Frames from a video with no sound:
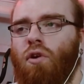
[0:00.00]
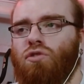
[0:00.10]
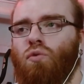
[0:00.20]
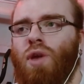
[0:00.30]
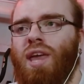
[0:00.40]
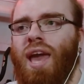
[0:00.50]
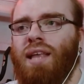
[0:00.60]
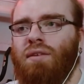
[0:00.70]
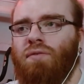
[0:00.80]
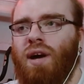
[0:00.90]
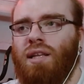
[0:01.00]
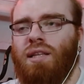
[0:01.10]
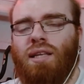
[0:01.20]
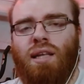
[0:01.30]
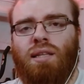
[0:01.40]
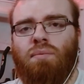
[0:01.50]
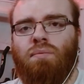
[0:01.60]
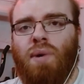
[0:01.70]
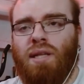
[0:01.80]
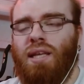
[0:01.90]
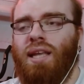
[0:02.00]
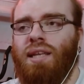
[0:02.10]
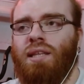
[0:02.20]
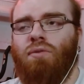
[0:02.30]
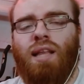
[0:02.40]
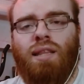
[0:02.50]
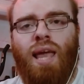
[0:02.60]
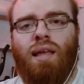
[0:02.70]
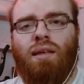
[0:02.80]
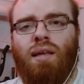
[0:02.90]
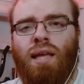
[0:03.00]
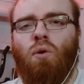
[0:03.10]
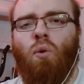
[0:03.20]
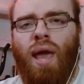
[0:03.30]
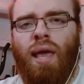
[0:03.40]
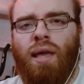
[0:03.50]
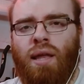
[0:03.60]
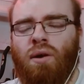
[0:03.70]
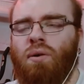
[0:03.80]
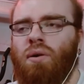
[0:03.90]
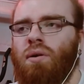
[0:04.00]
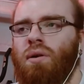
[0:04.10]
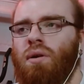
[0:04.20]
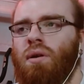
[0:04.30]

Of course, we hate the fact that he killed him, but he did the right thing in a way, you know.